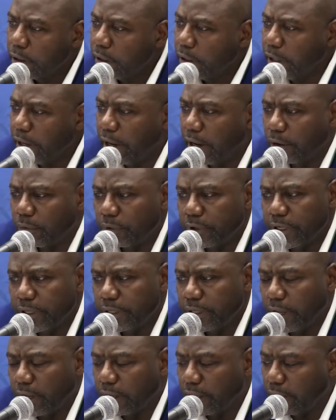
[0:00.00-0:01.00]
yeah,
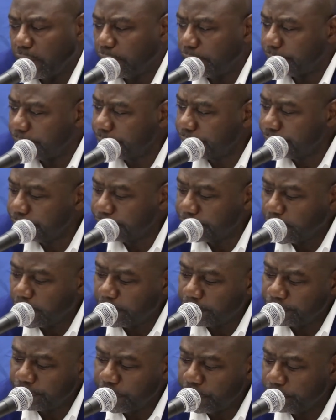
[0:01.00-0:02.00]
we uh,
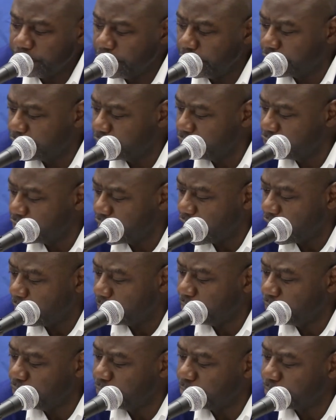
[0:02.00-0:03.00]
uh, Freedom did a good
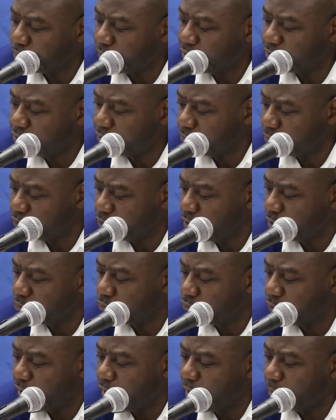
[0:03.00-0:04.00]
job putting pressure,
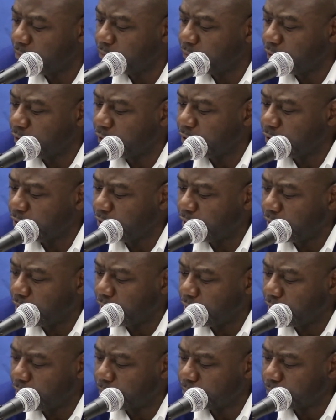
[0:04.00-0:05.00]
jump trap, and
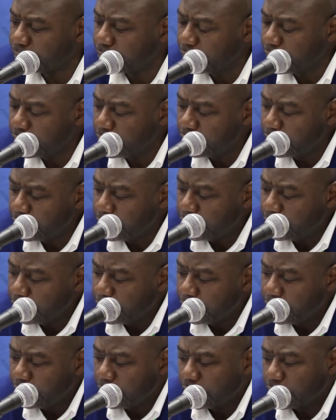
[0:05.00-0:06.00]
uh,
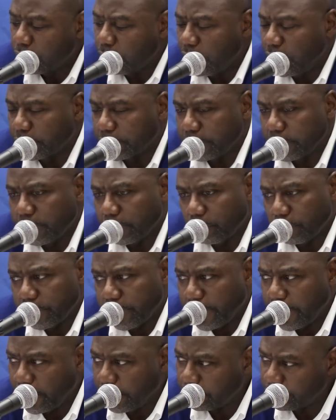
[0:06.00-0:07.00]
Quan Kent
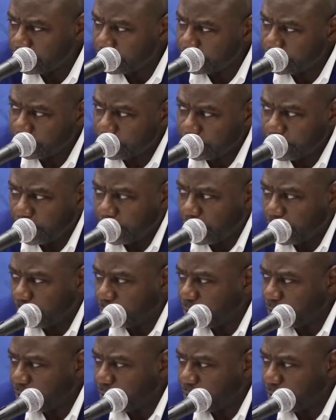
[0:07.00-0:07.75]
went out, uh,